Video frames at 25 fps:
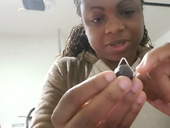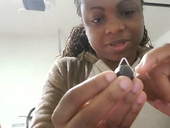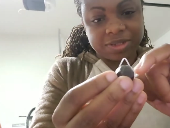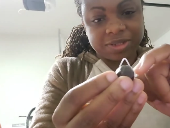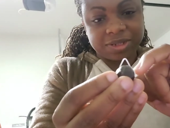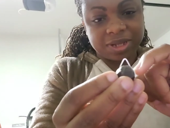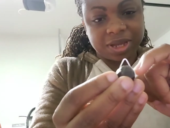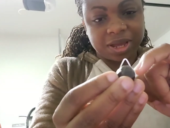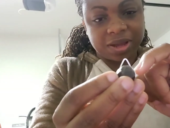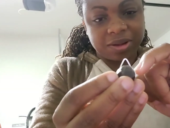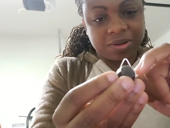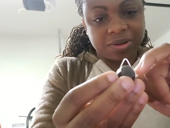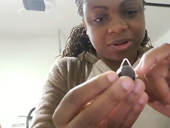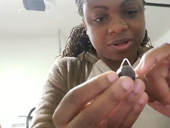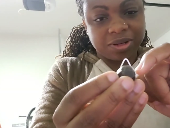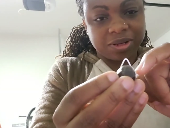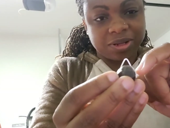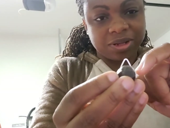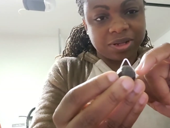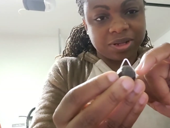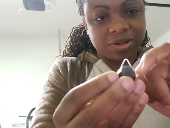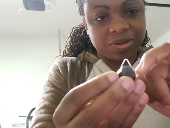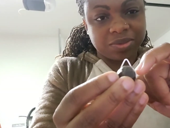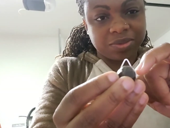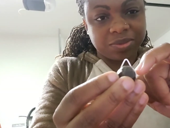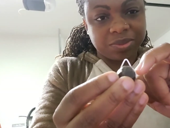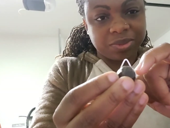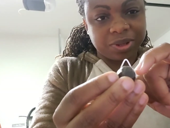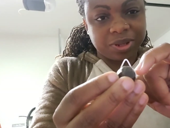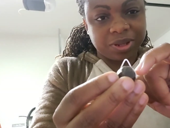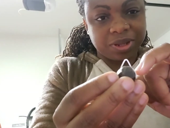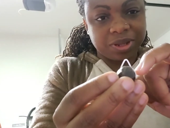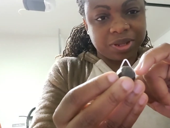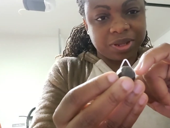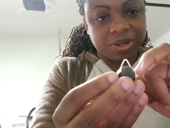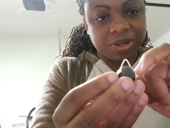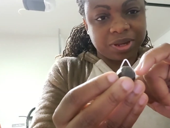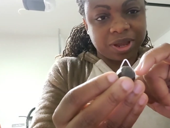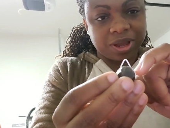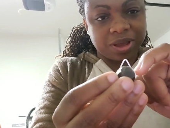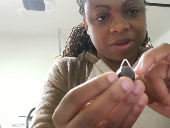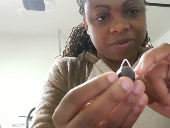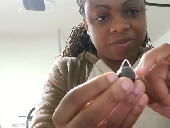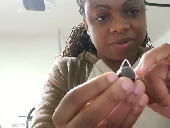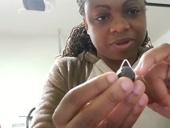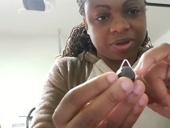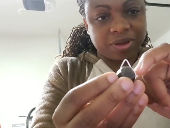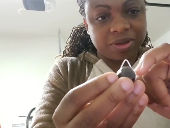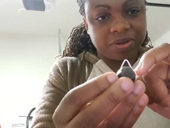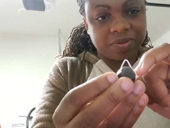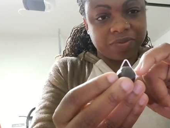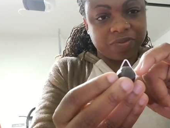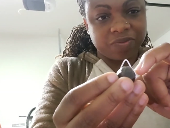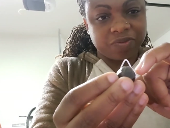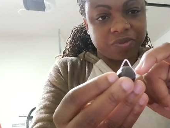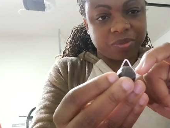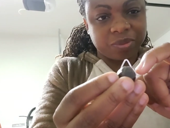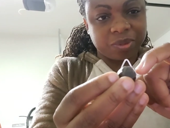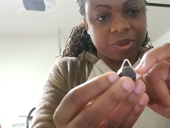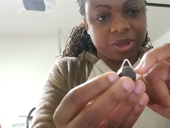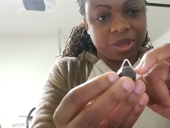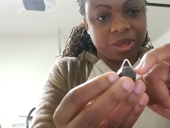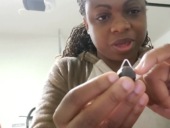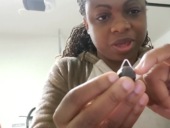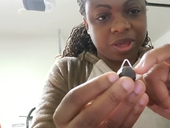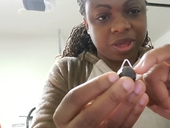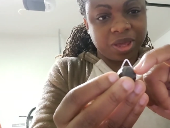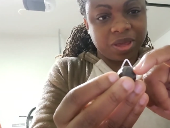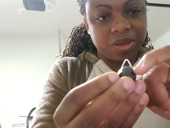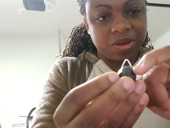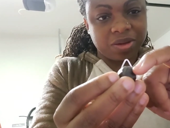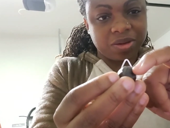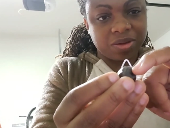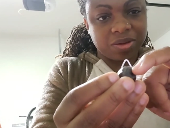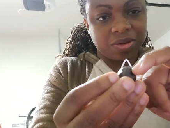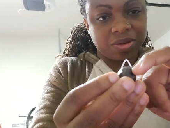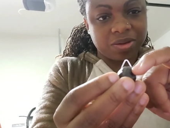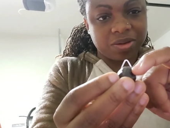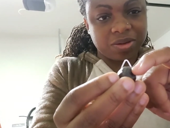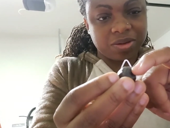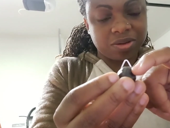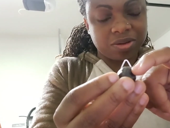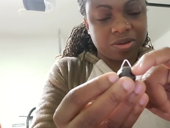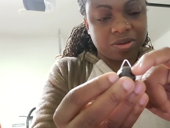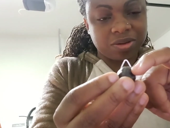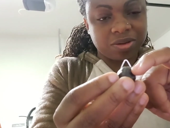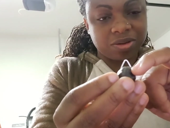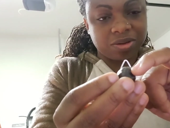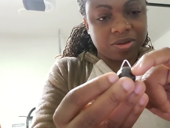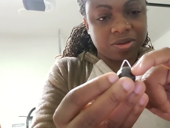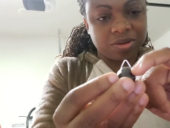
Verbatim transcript: it down a little bit and have it come from here.